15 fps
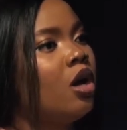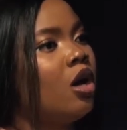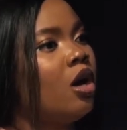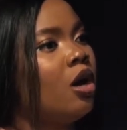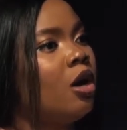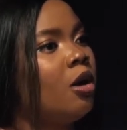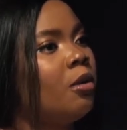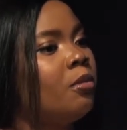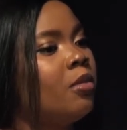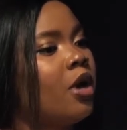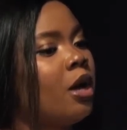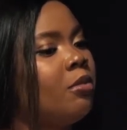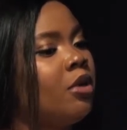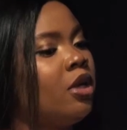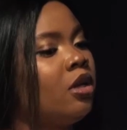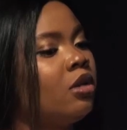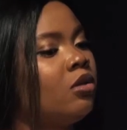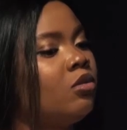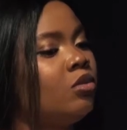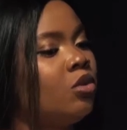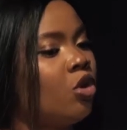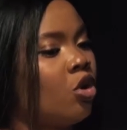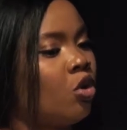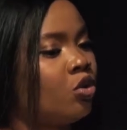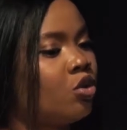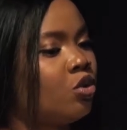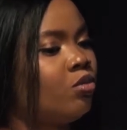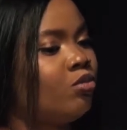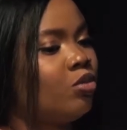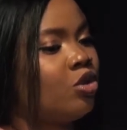I mean, we
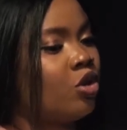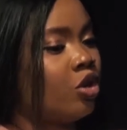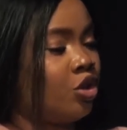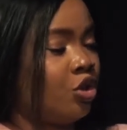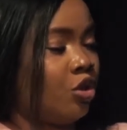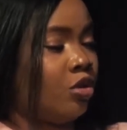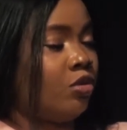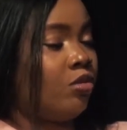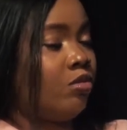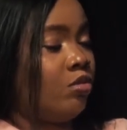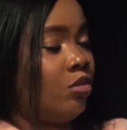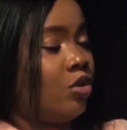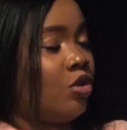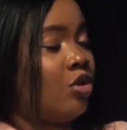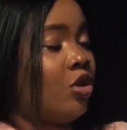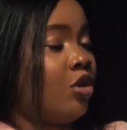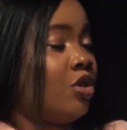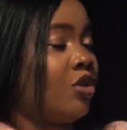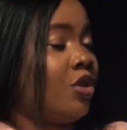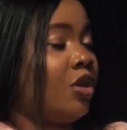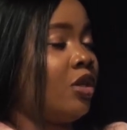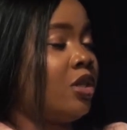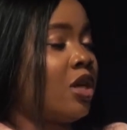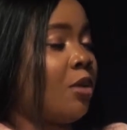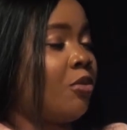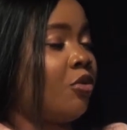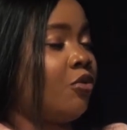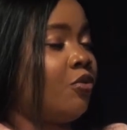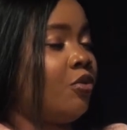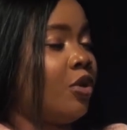also touched on certain type
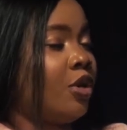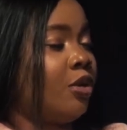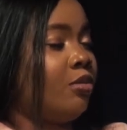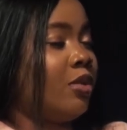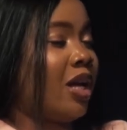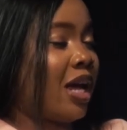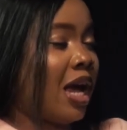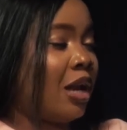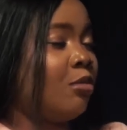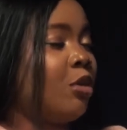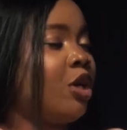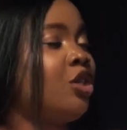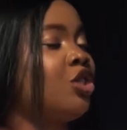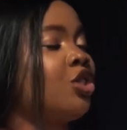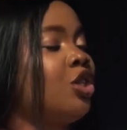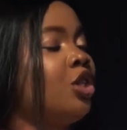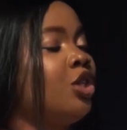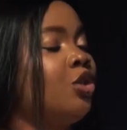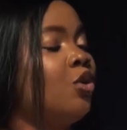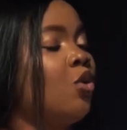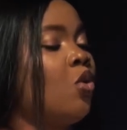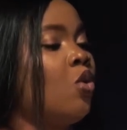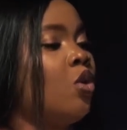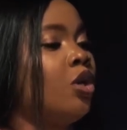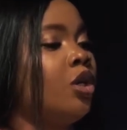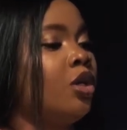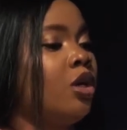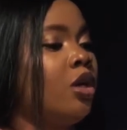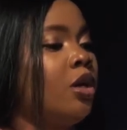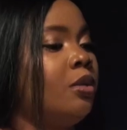of like animation or